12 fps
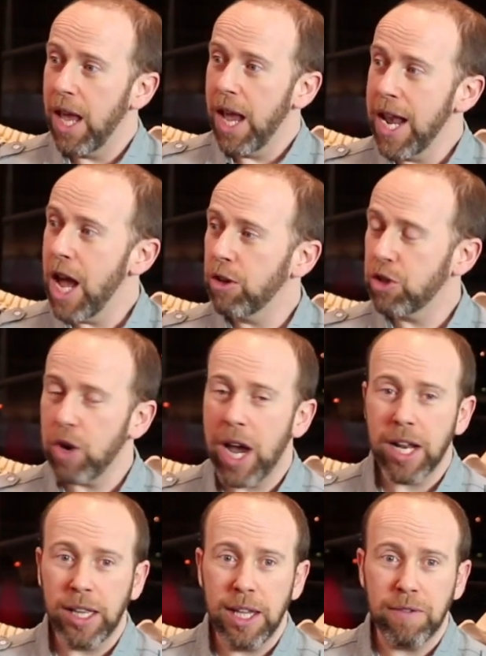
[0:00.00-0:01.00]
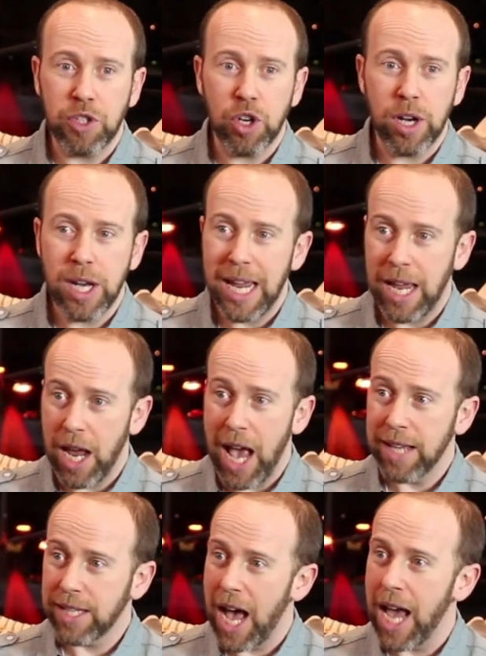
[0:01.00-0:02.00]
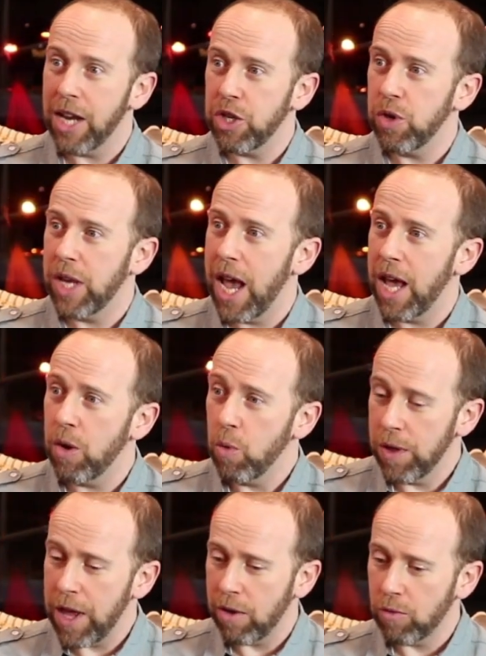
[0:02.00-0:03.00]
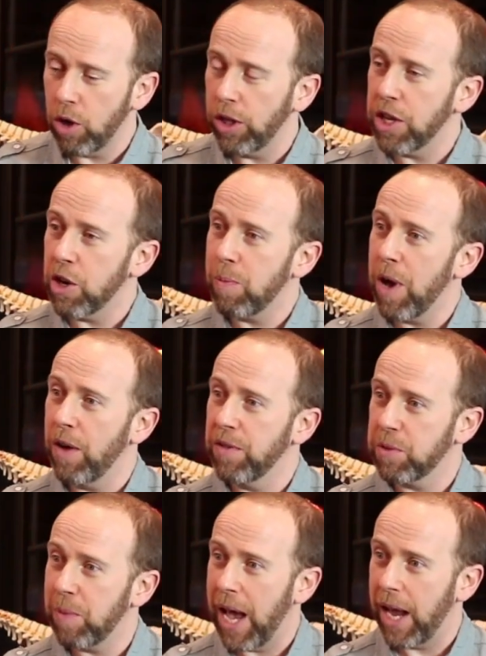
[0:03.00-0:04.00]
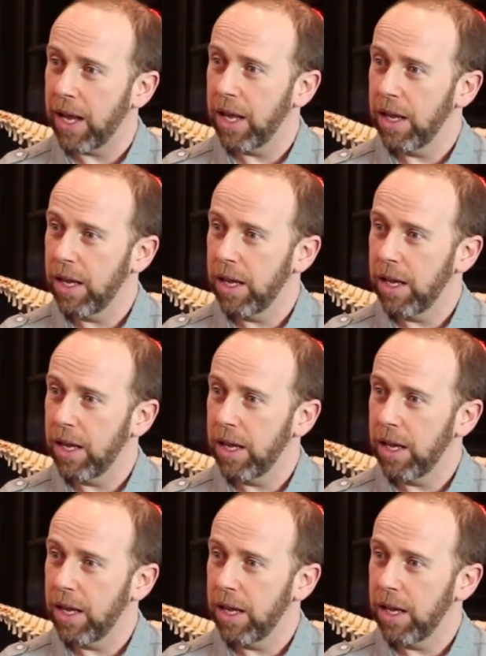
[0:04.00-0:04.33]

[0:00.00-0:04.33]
now try to lift your knee as high as you can without rolling your pelvis back.